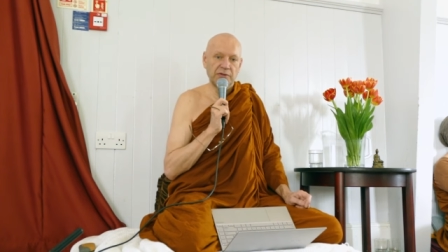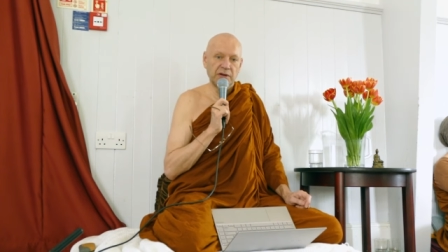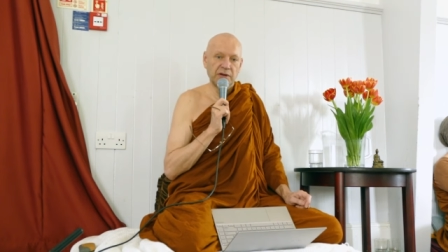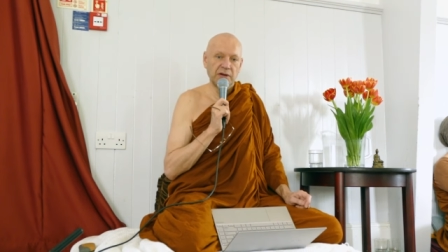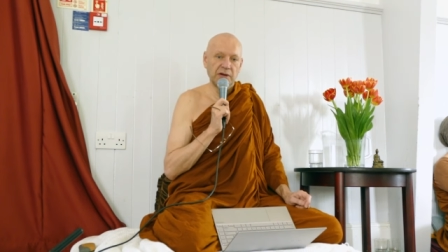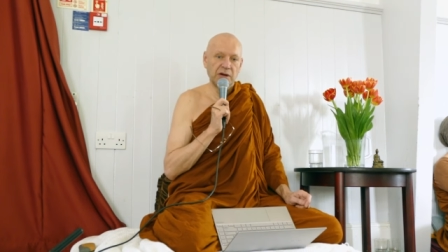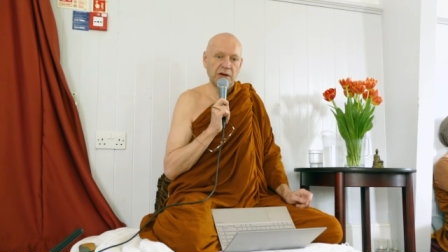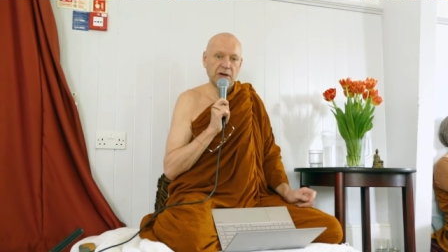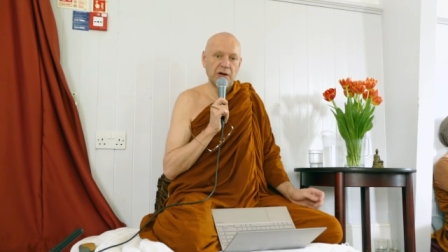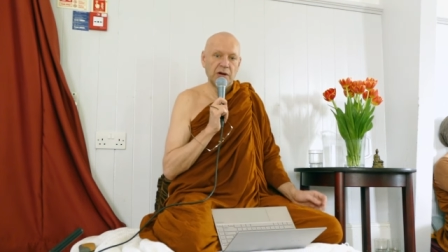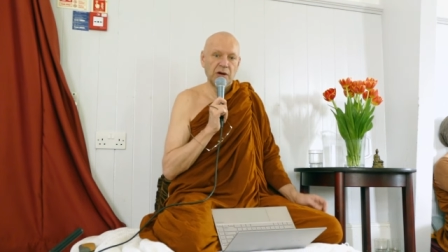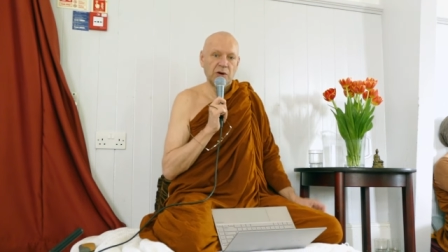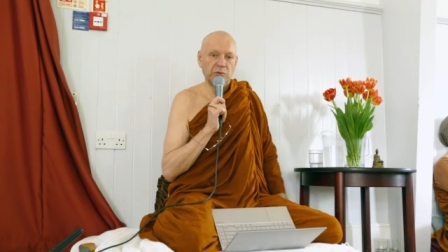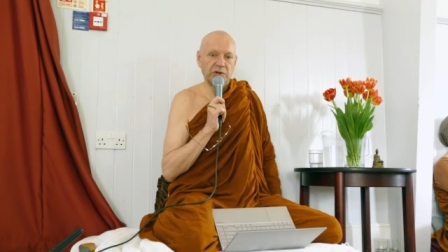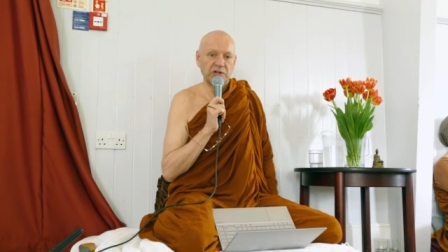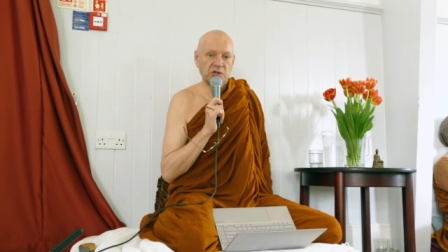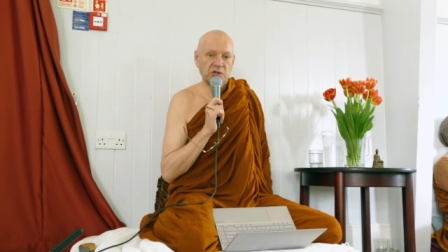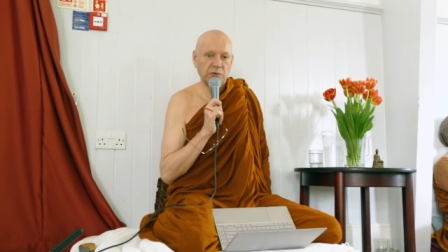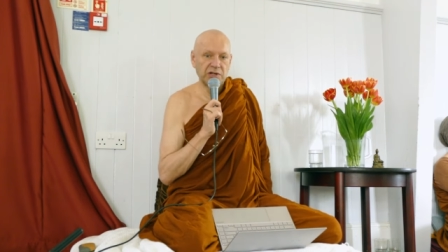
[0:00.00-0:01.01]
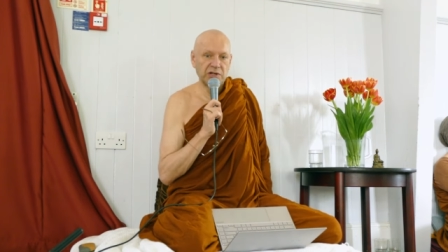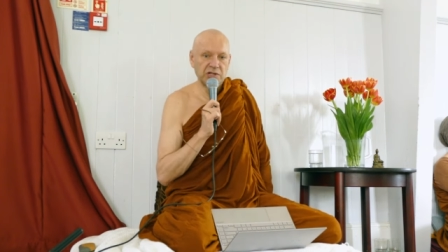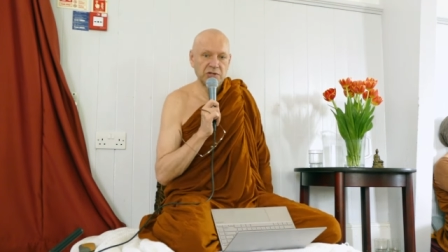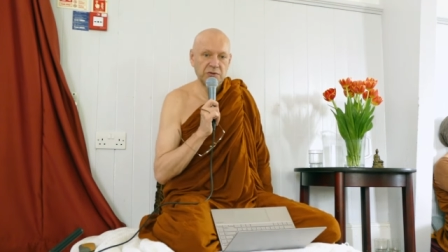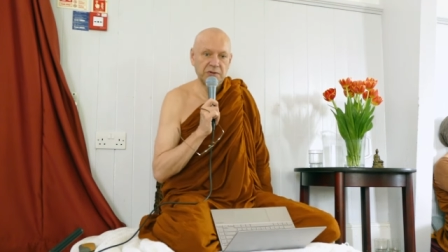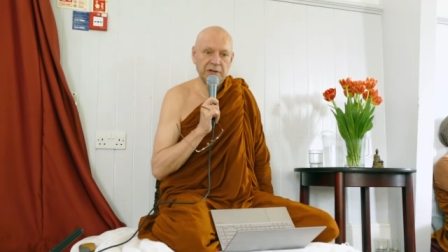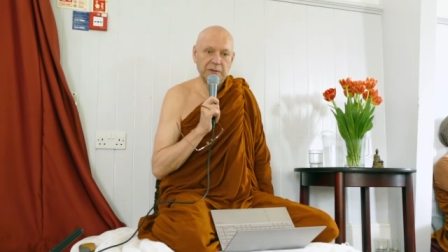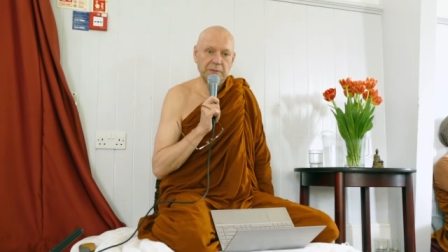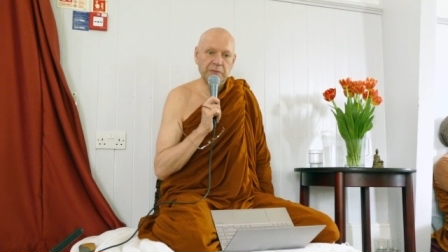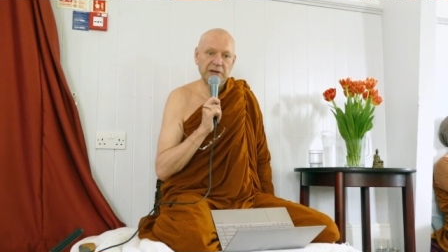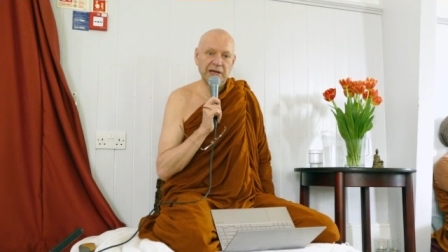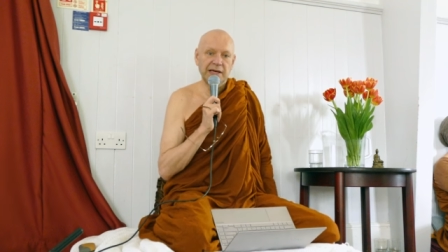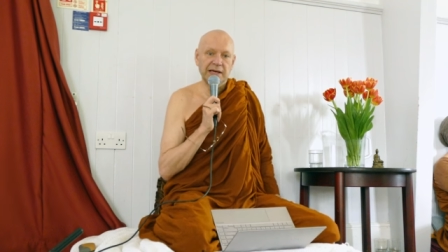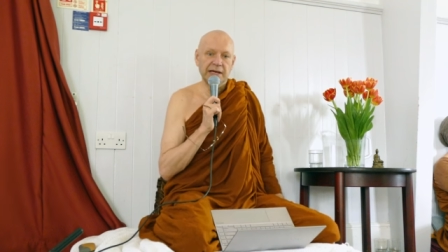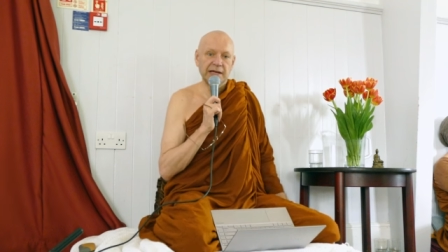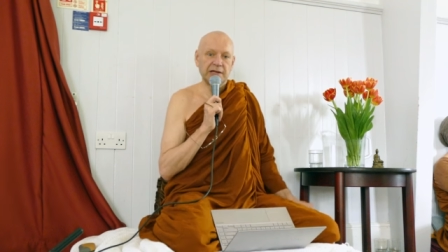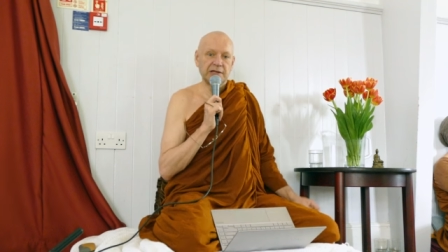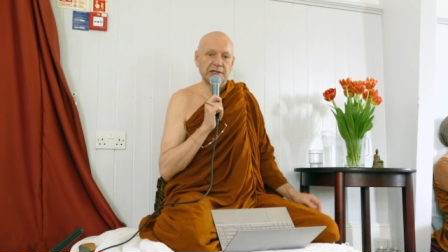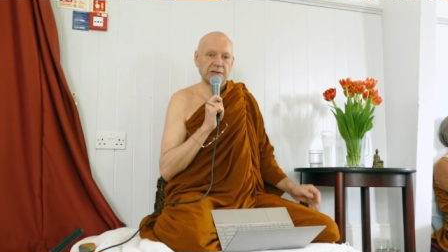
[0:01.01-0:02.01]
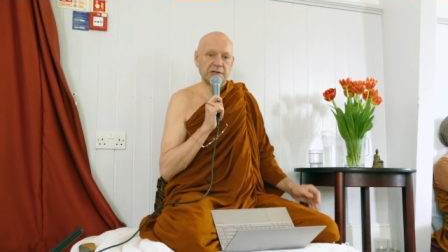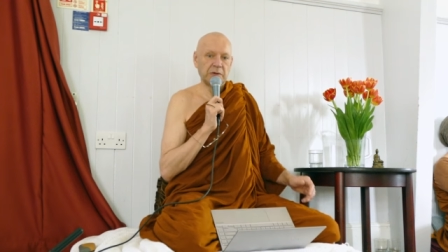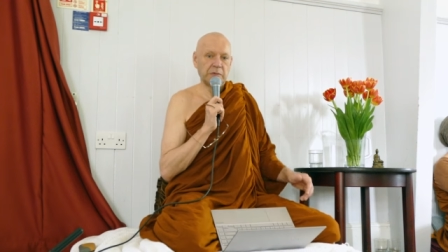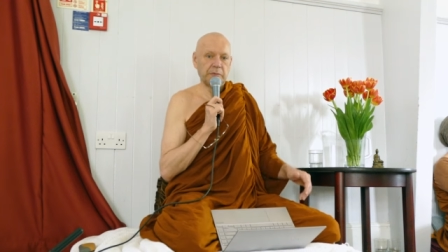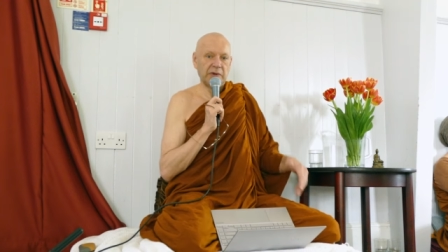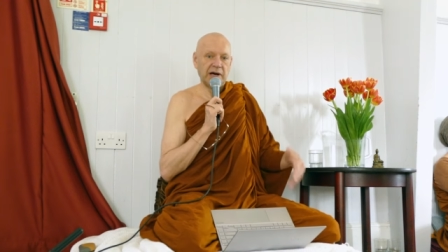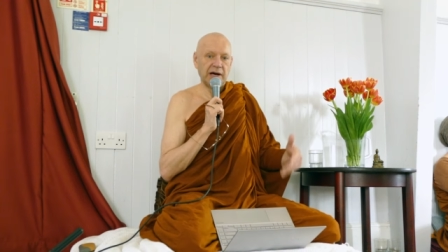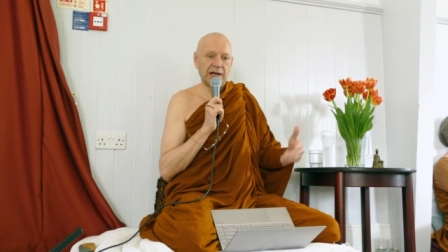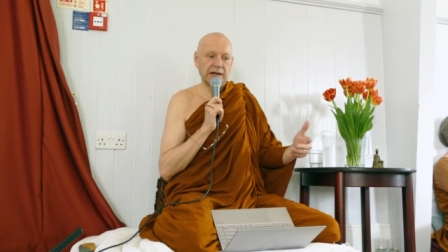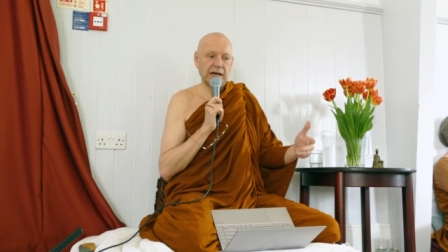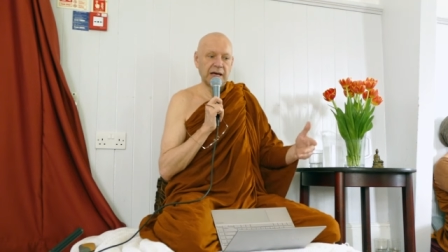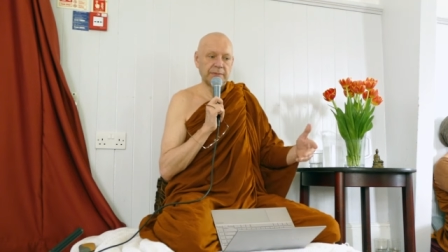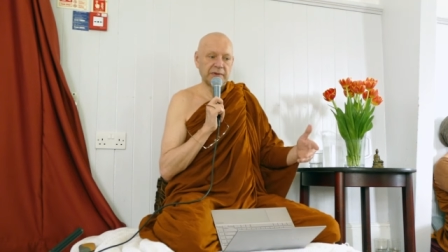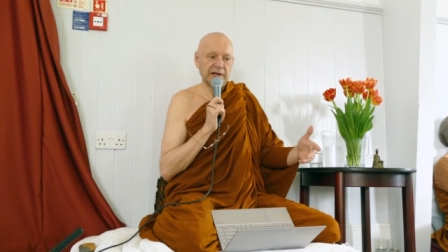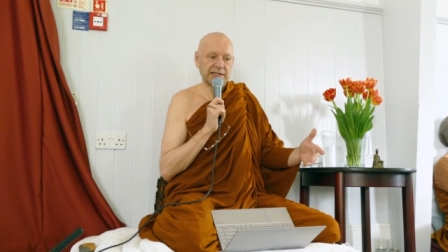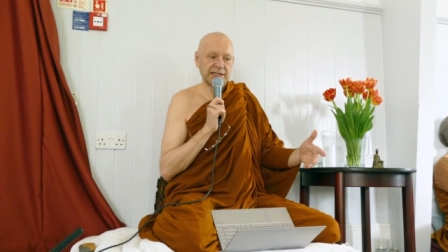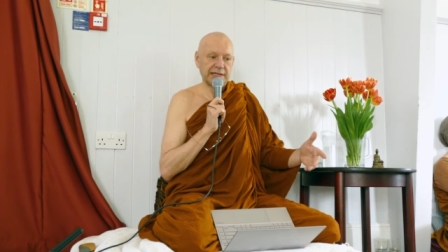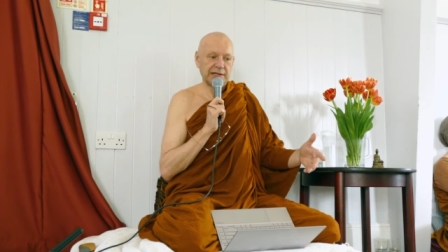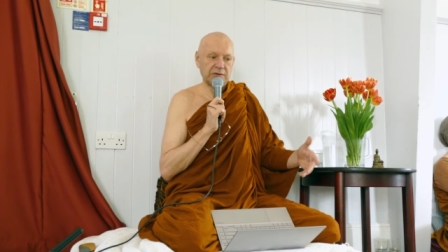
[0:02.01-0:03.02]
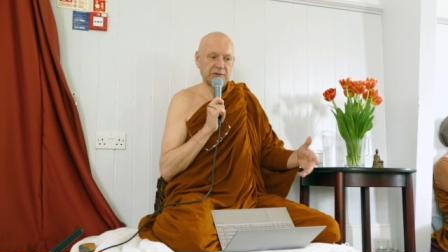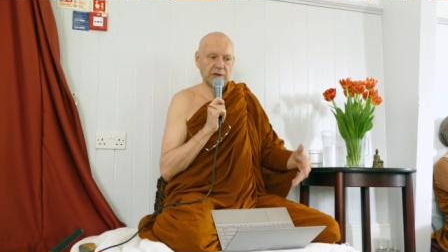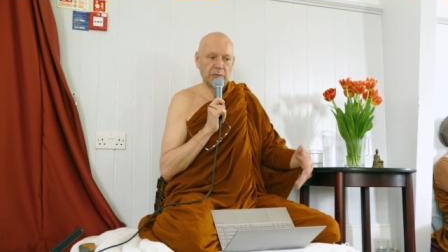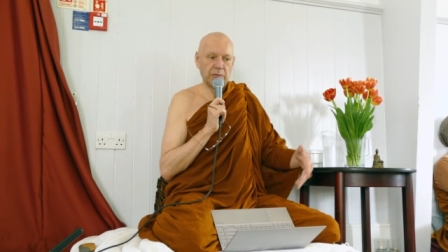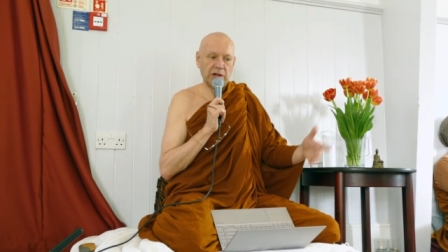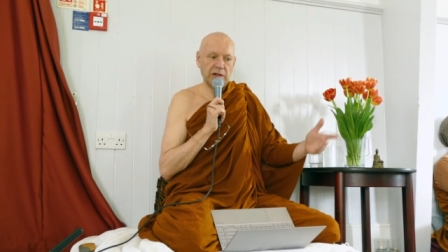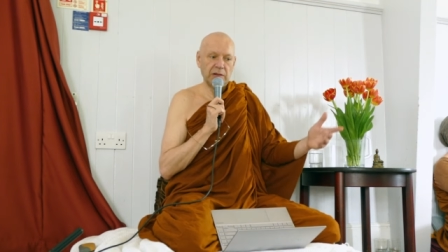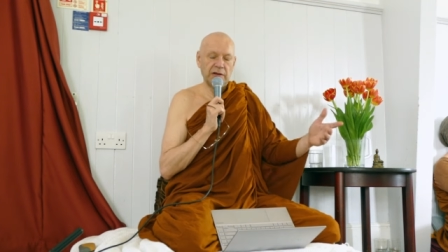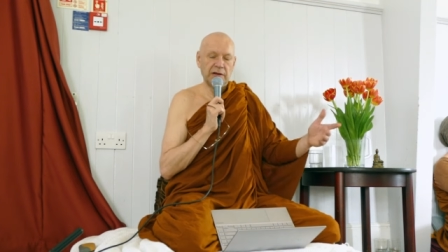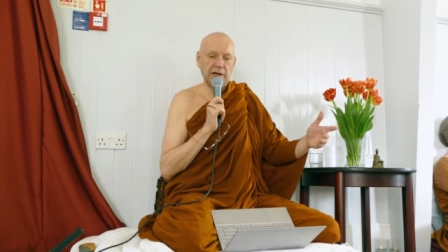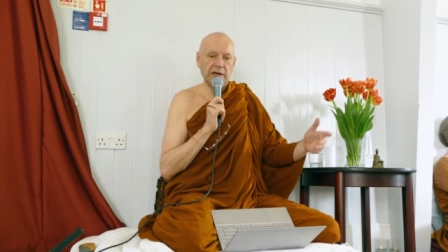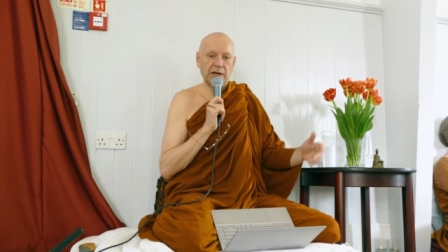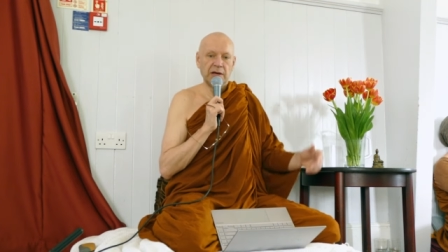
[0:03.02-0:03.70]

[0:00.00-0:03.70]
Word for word: Uh, which one should it be? So Mahanama said, well,